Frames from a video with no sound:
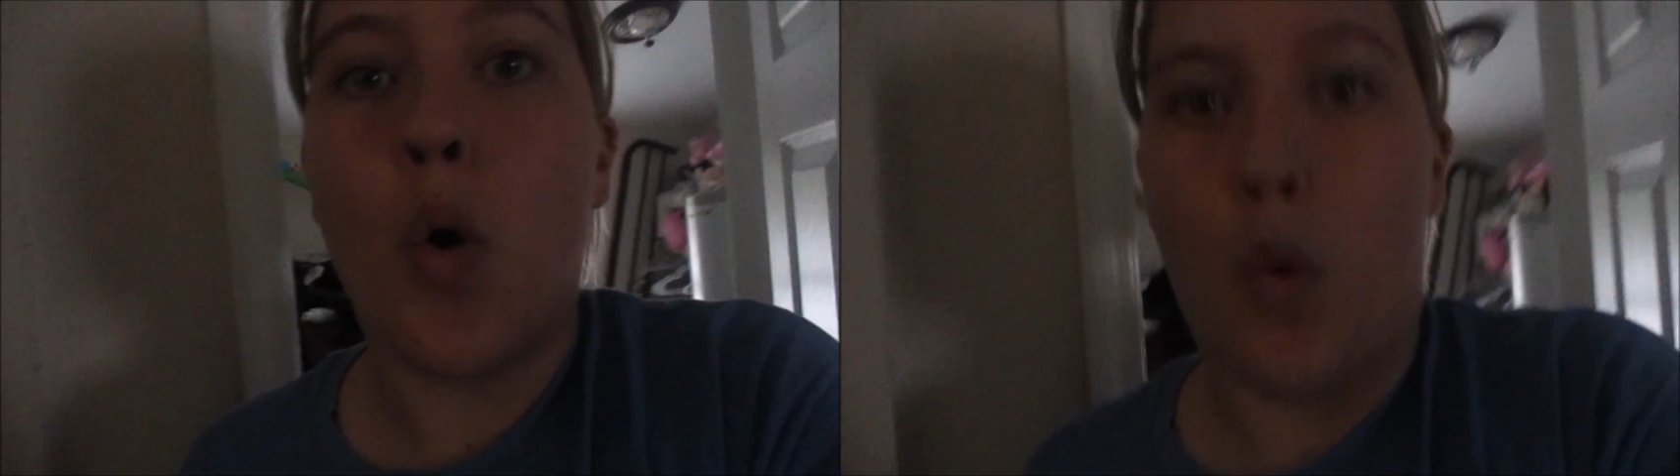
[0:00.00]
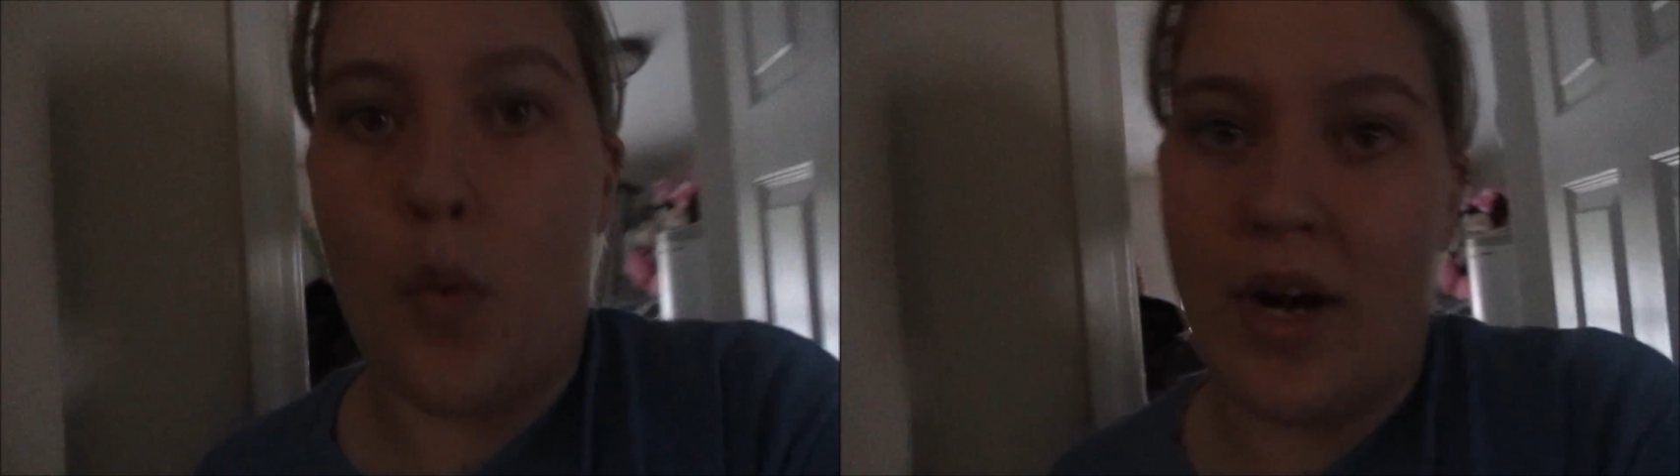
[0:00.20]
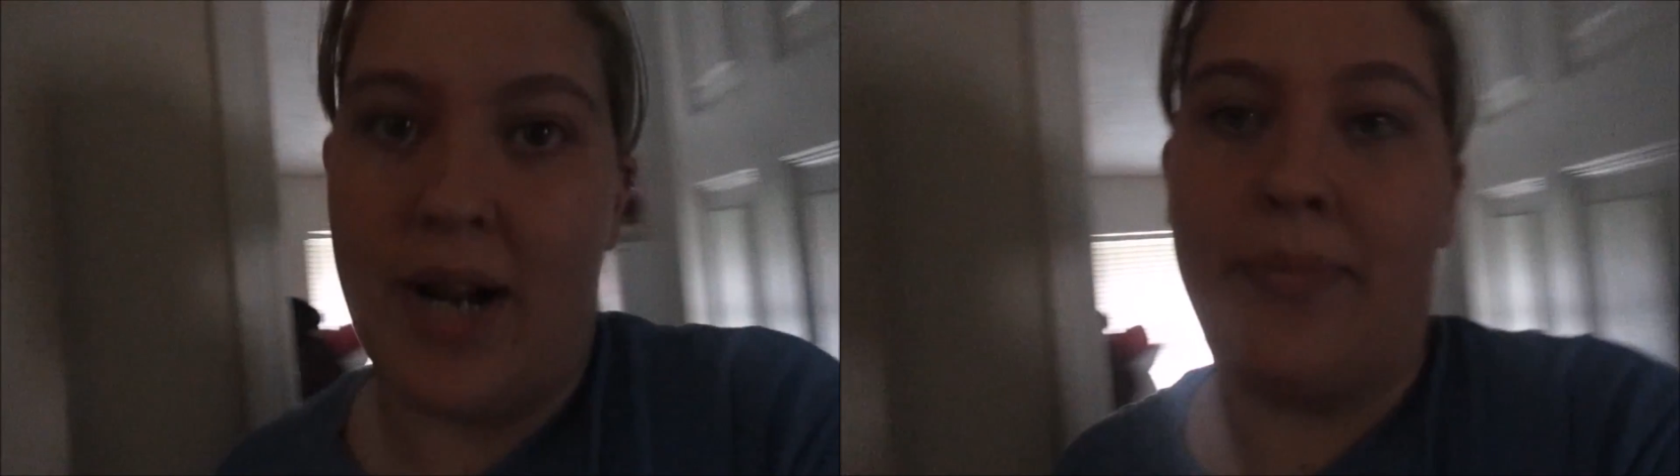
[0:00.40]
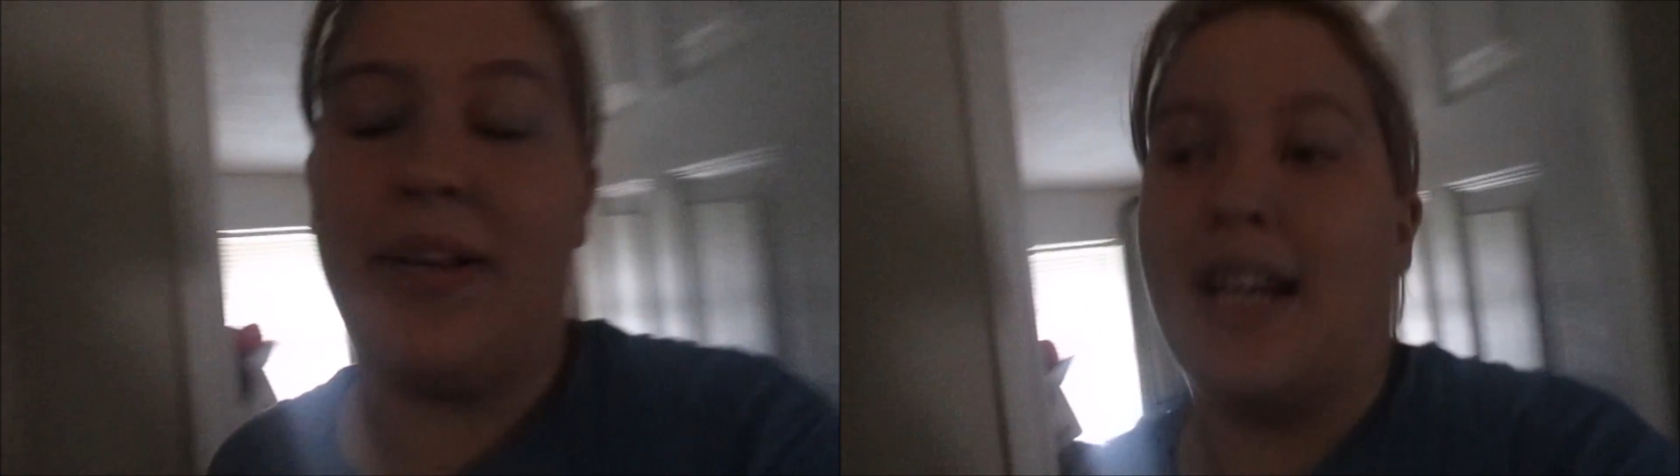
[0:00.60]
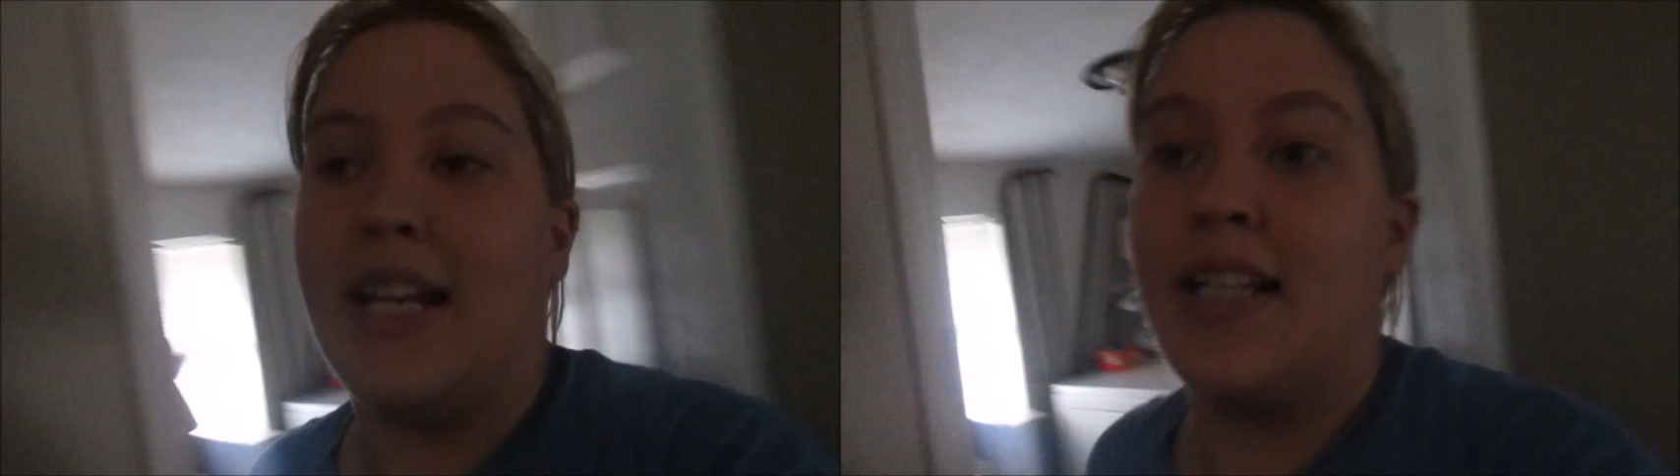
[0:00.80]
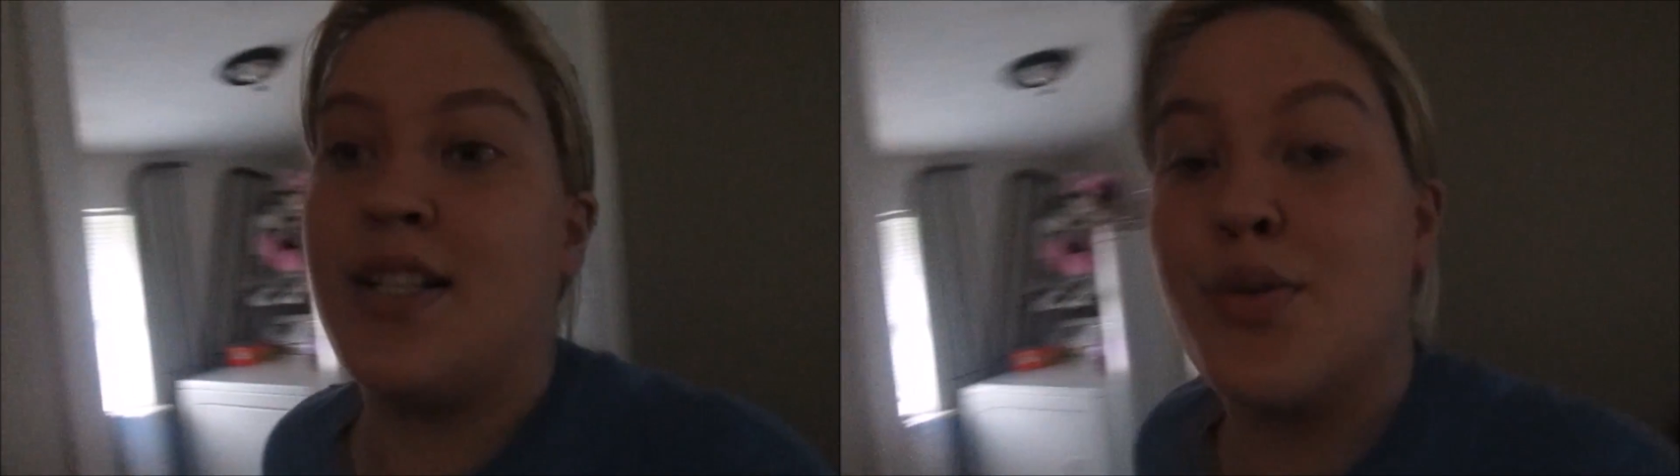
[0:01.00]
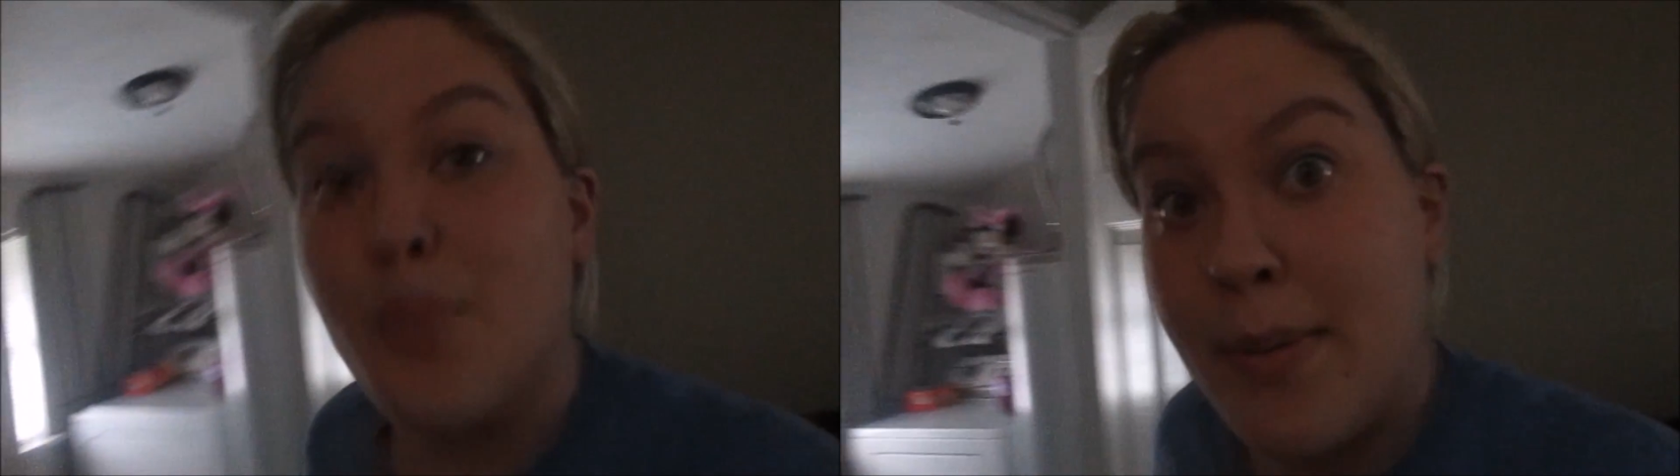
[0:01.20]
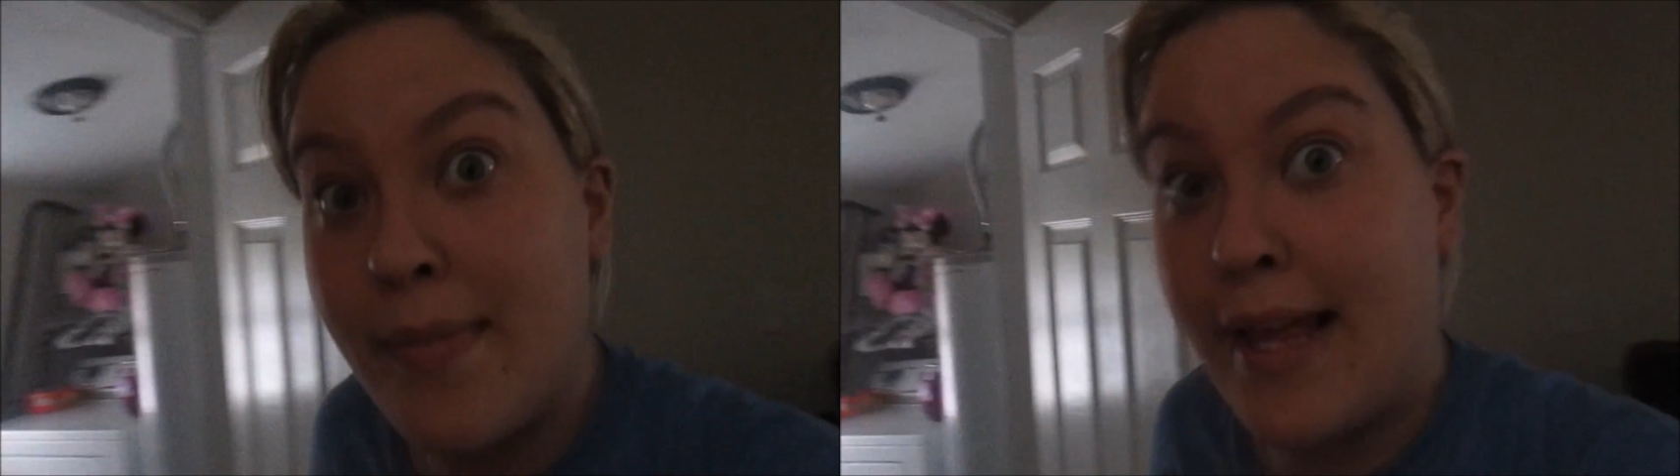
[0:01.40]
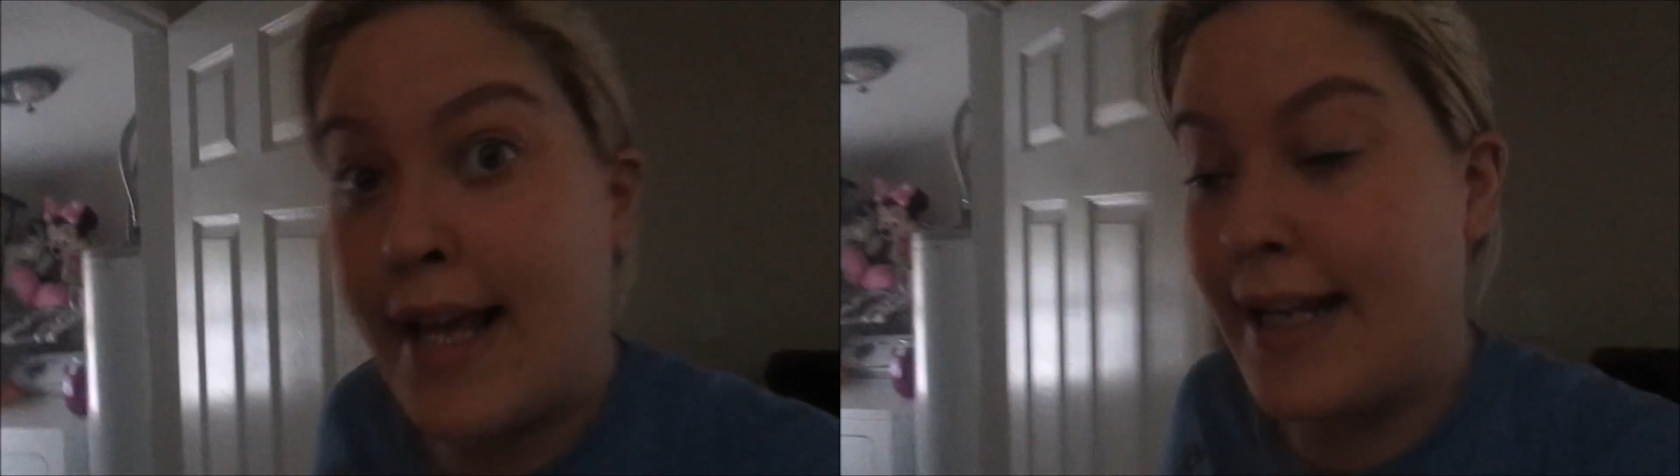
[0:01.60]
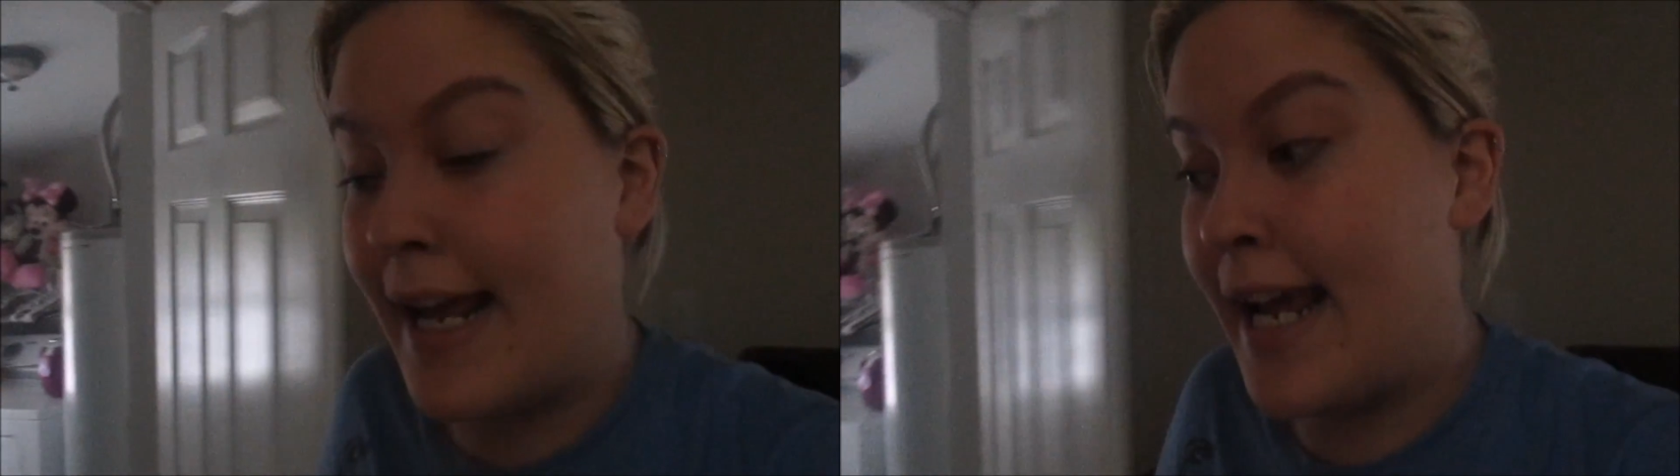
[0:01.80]
when I'm planning to swim
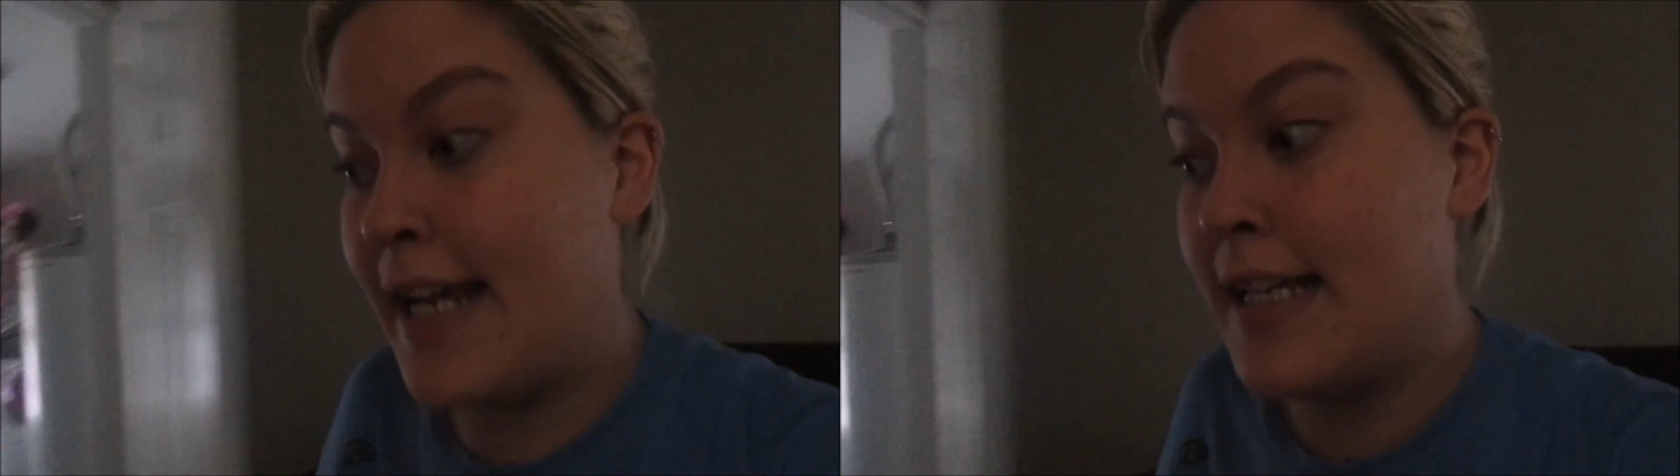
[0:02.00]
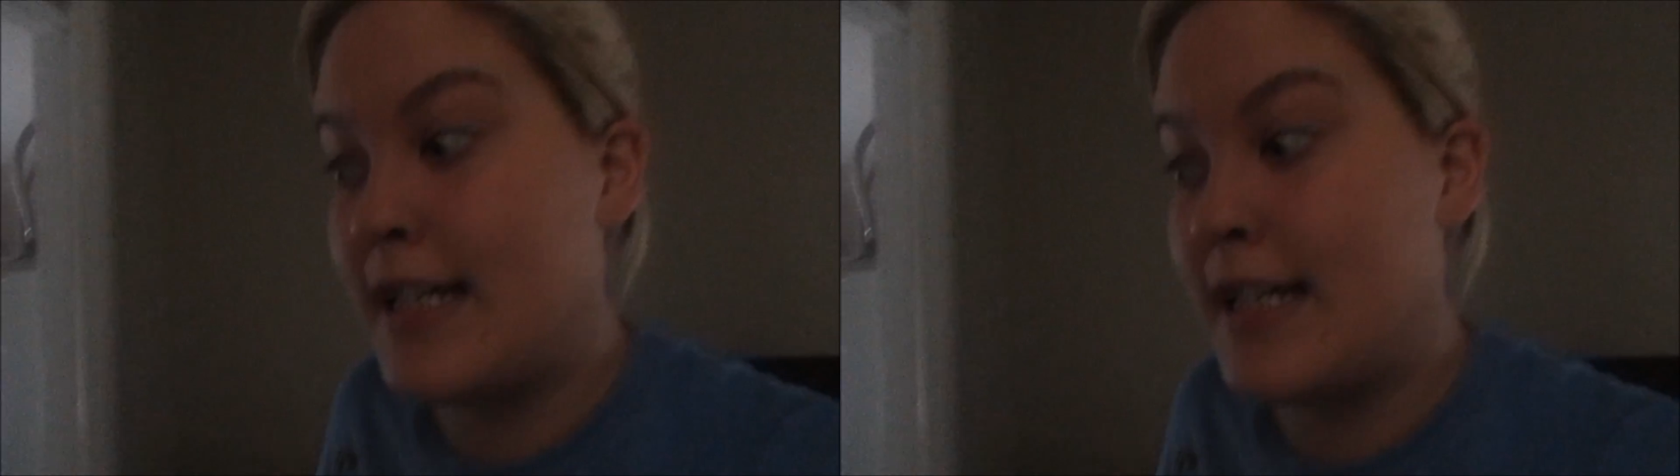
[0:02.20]
that day.